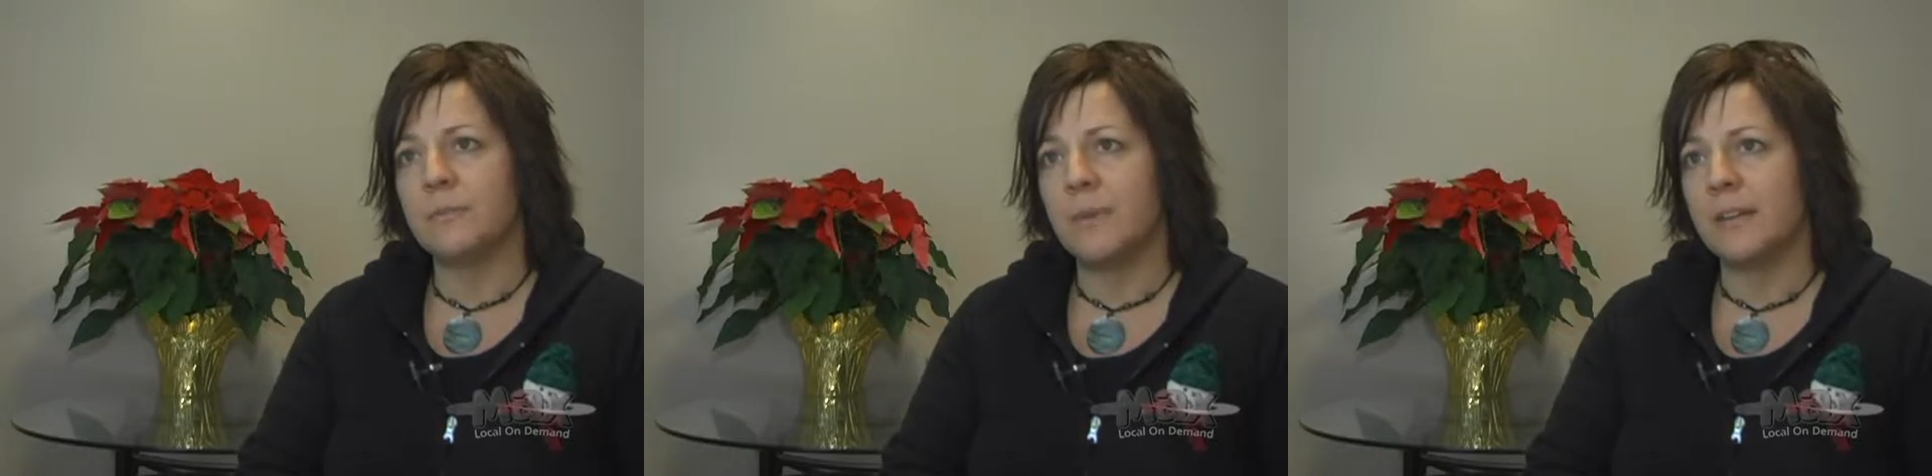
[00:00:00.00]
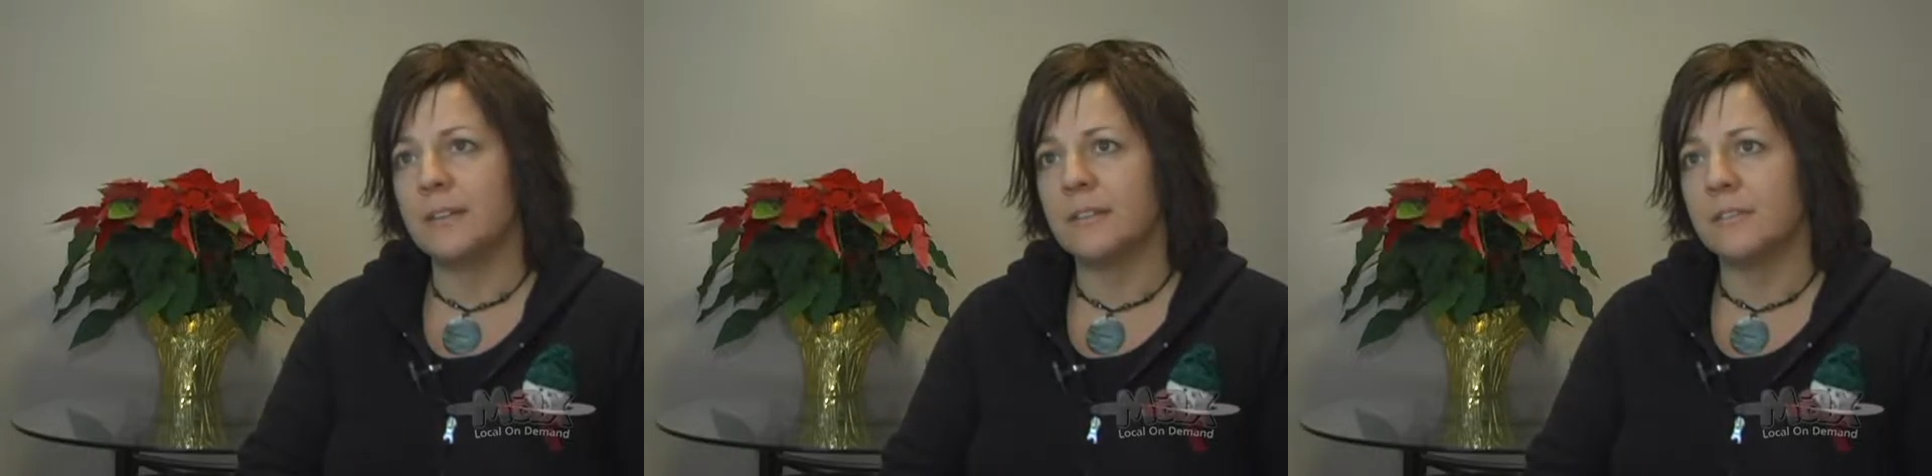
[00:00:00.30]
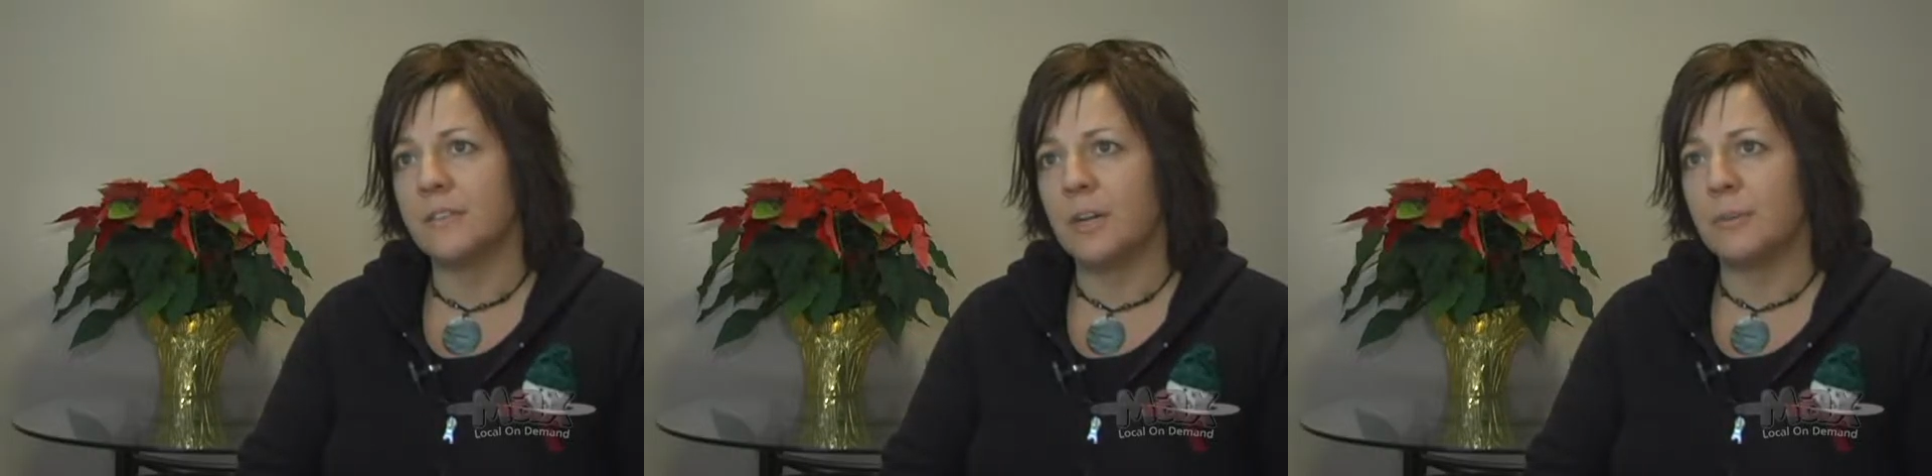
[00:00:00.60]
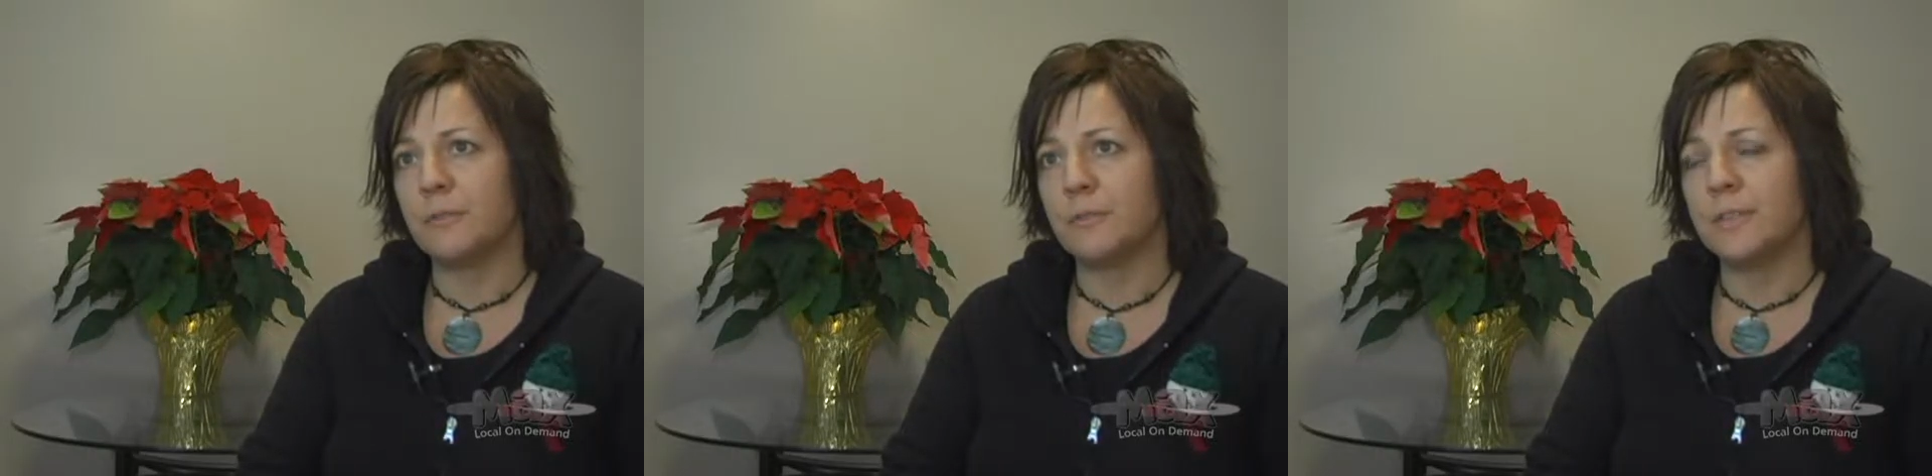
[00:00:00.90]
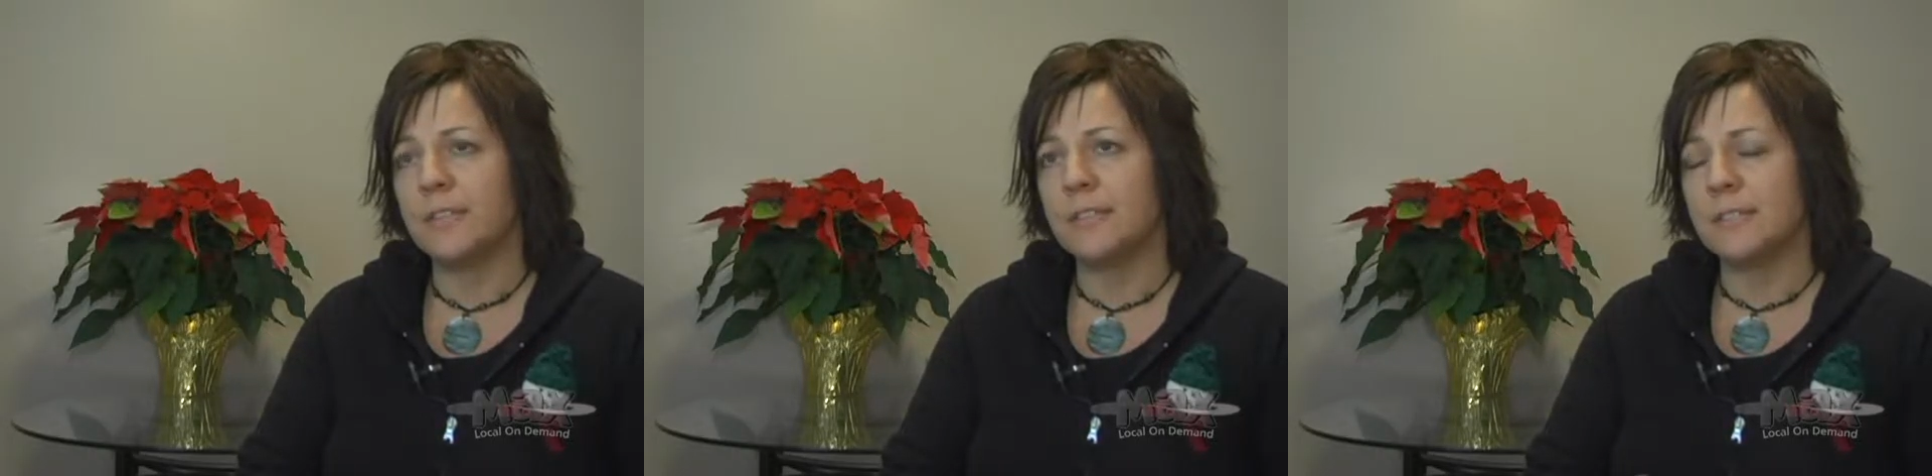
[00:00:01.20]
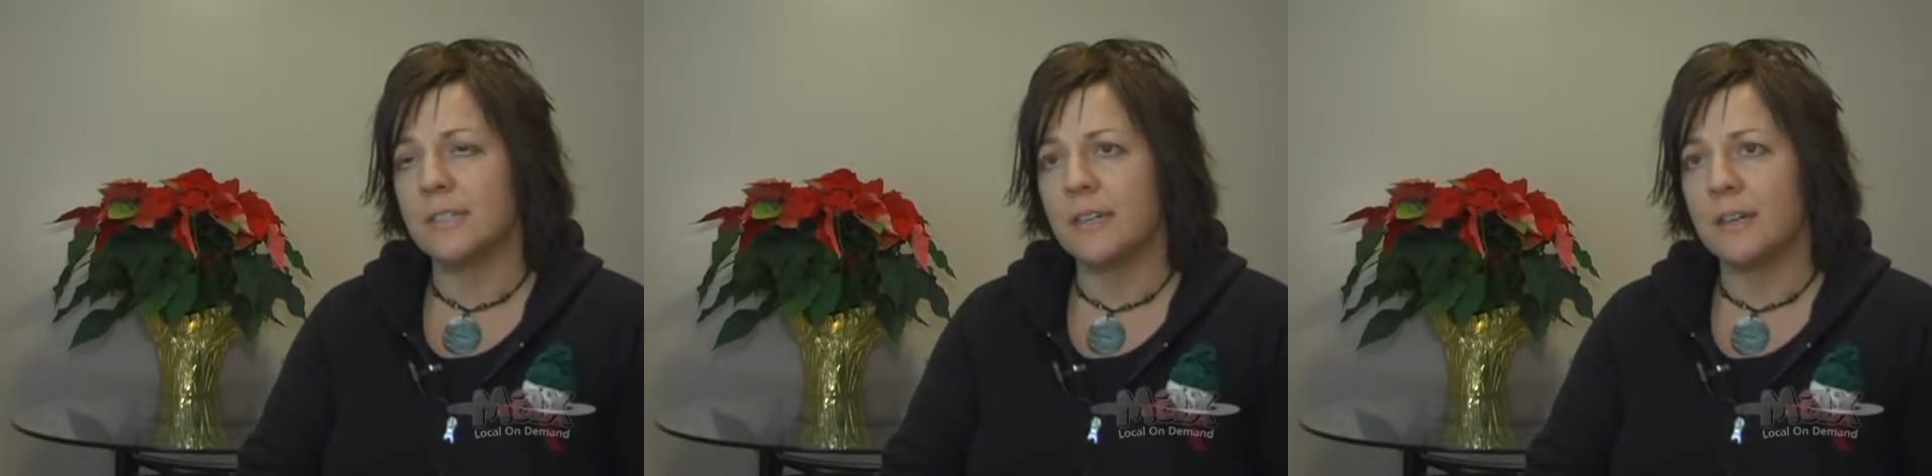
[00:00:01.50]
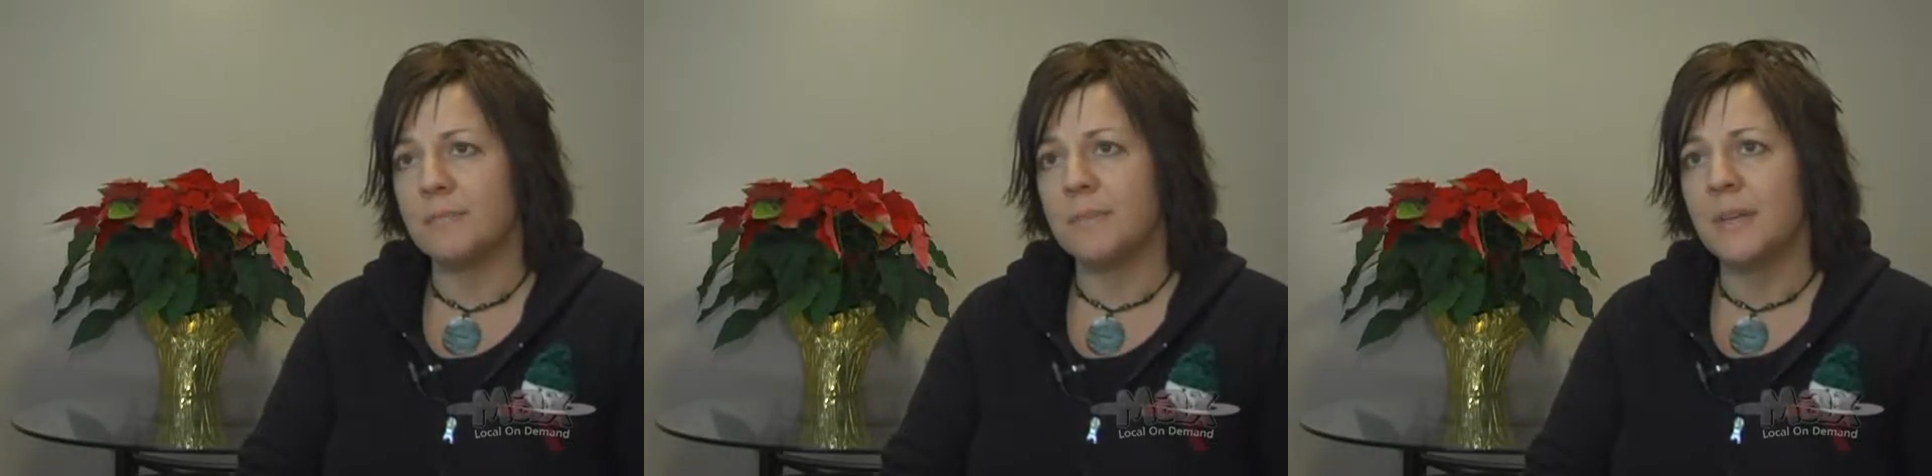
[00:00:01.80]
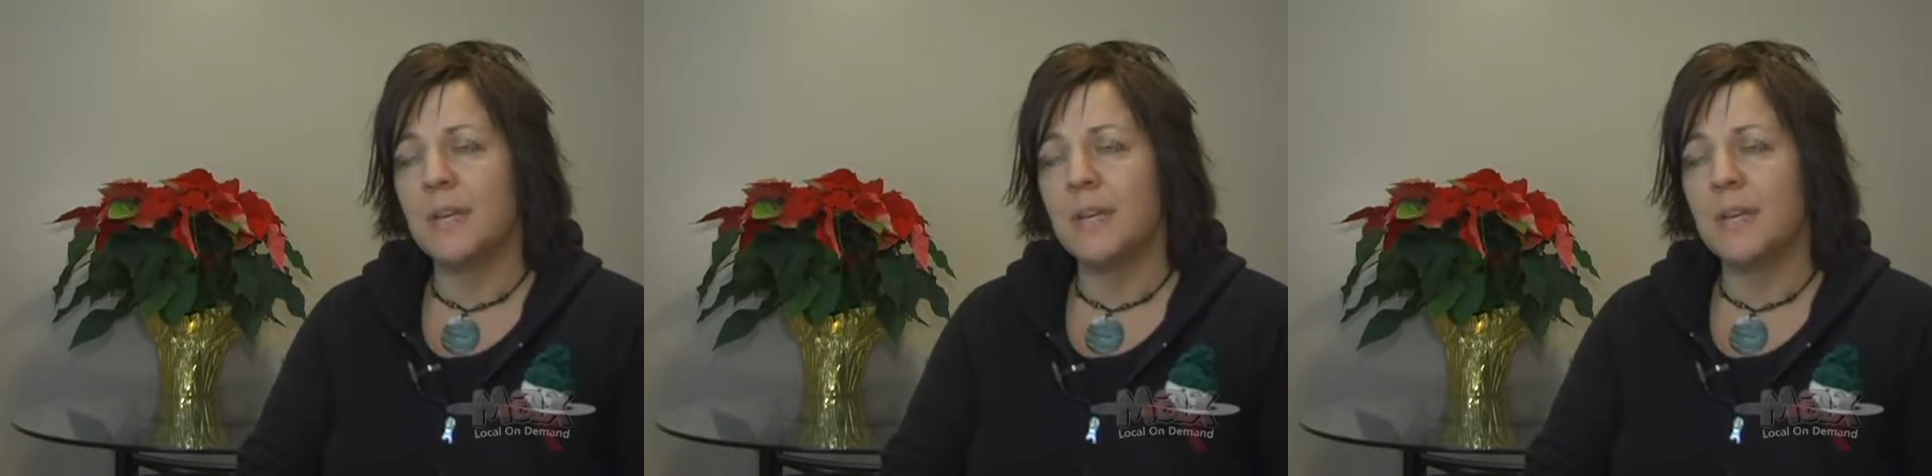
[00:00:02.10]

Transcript: medical environment for kids to come,